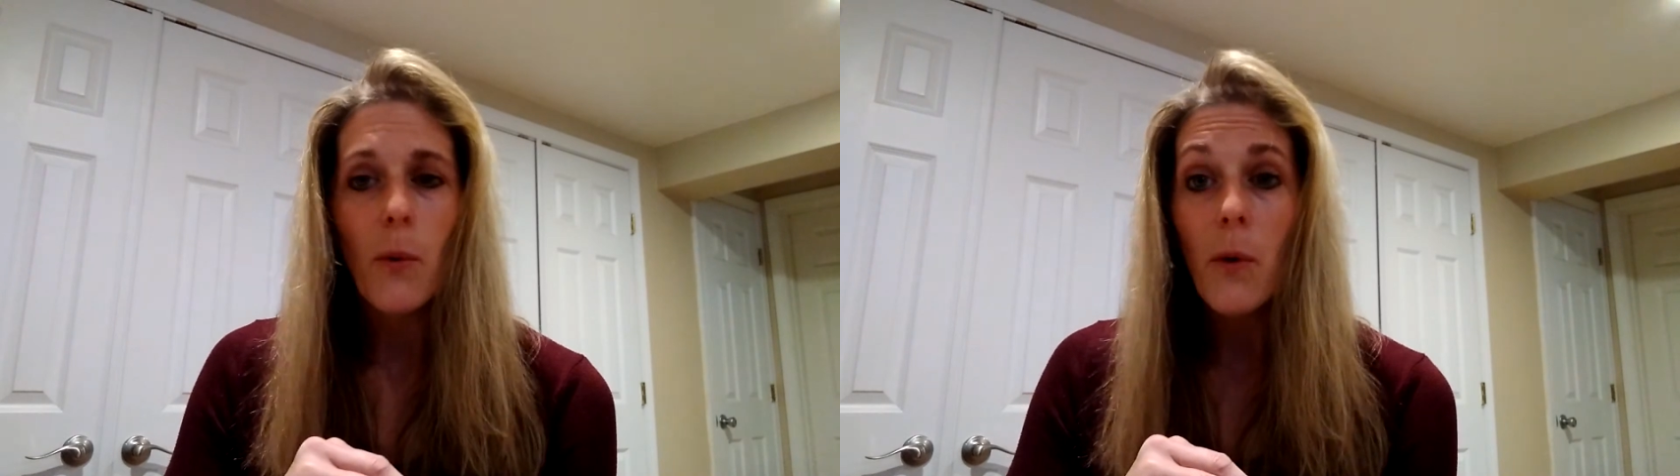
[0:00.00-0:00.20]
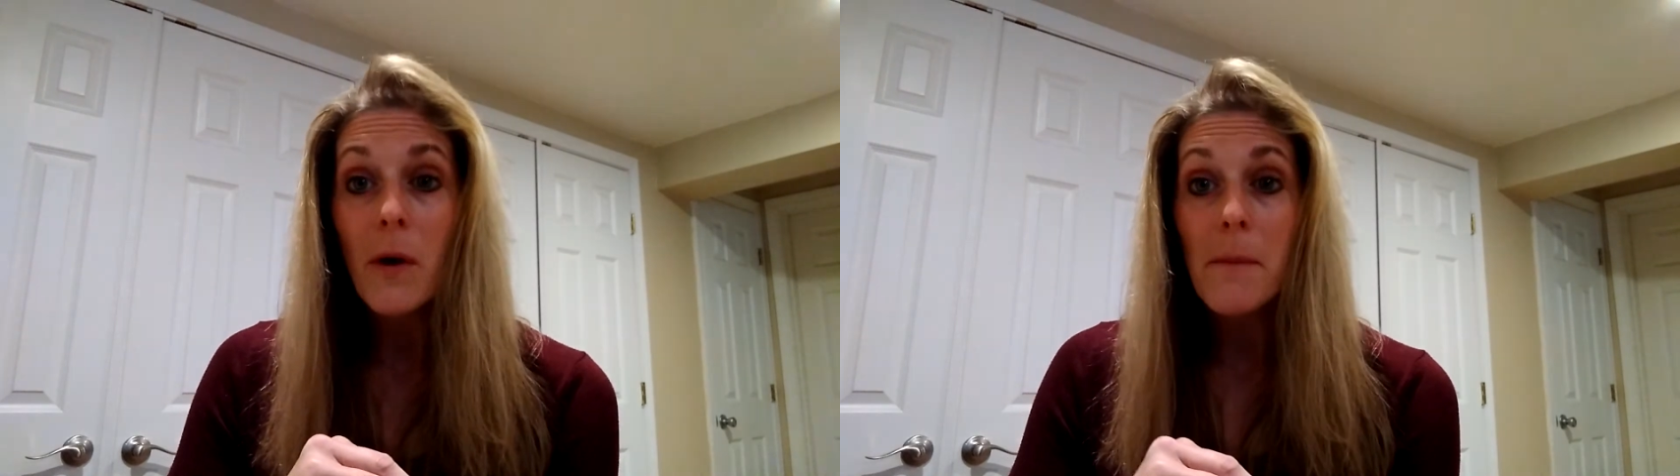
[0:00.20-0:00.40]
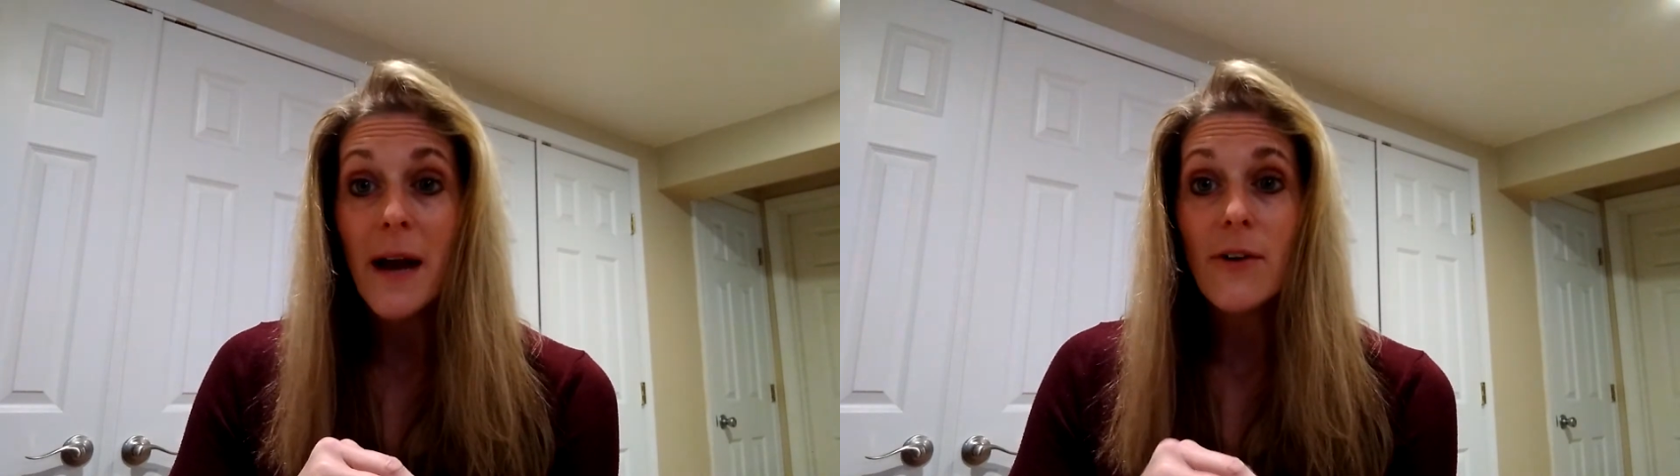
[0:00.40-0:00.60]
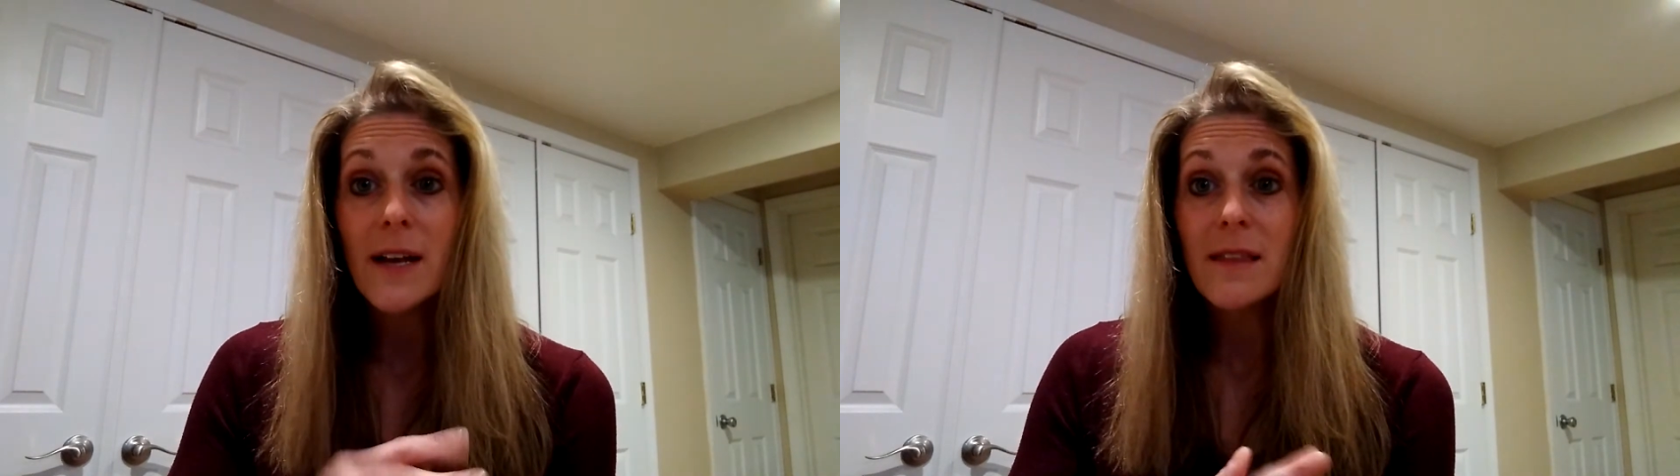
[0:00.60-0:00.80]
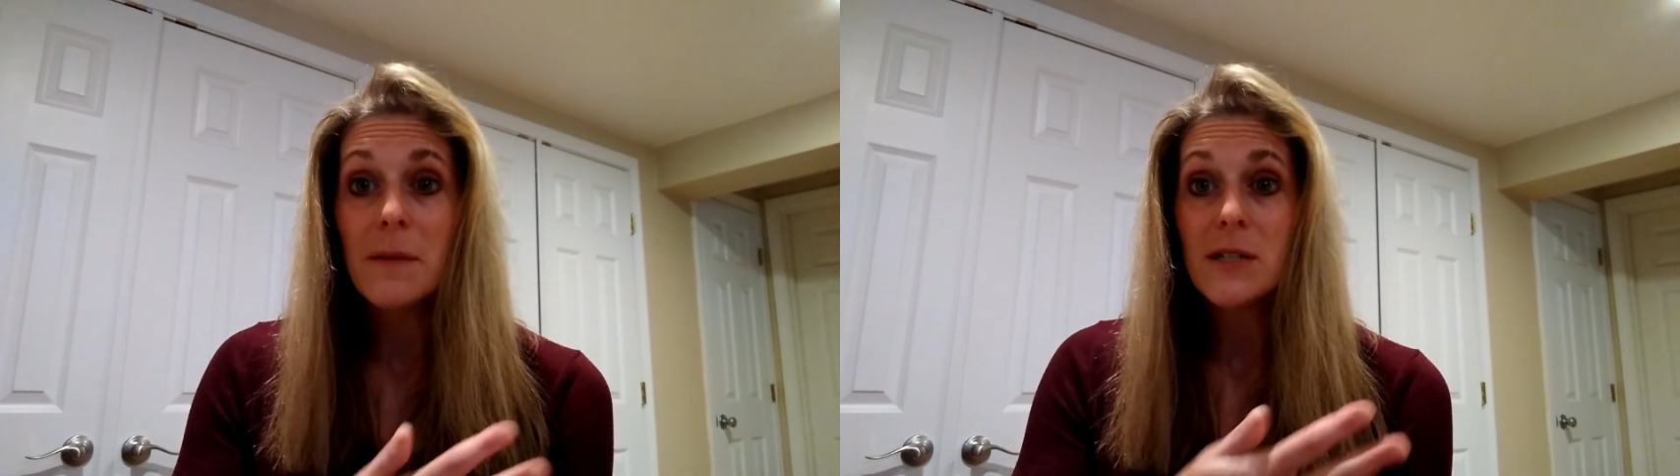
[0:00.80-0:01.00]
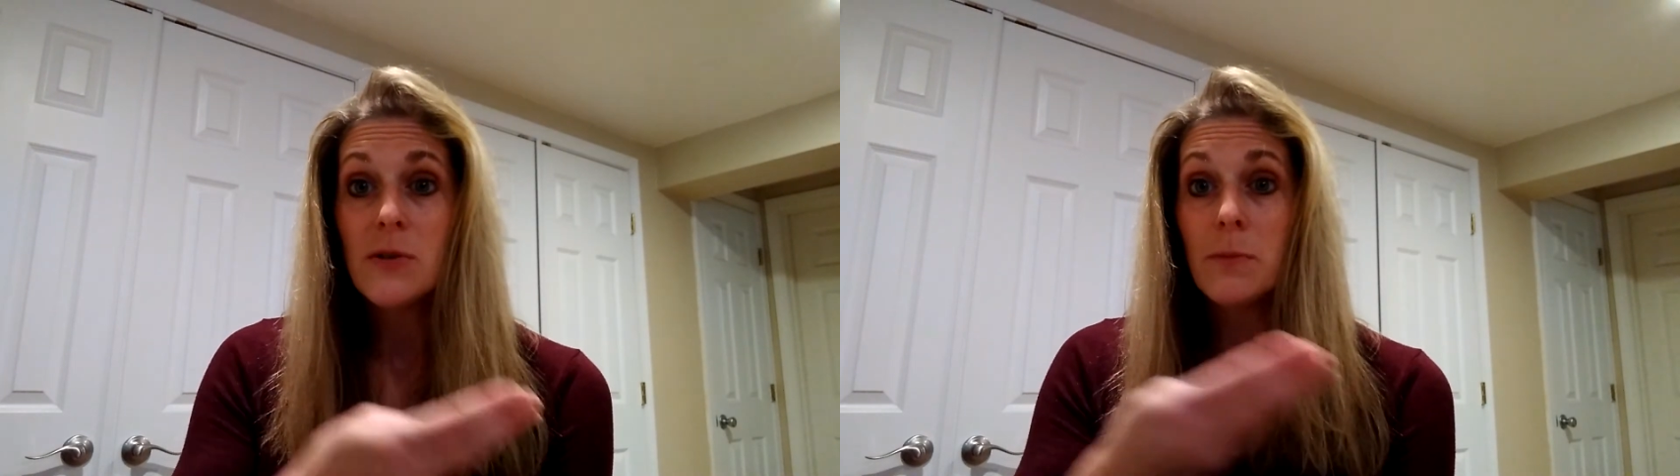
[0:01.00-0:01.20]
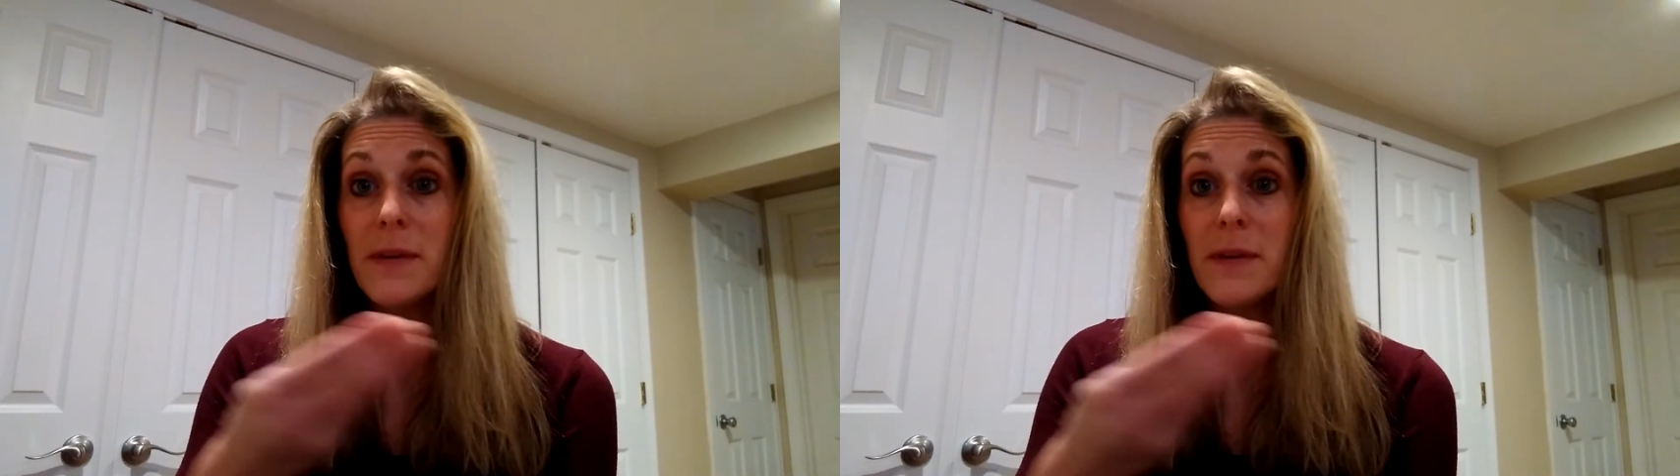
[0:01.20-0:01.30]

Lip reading: or migrate them into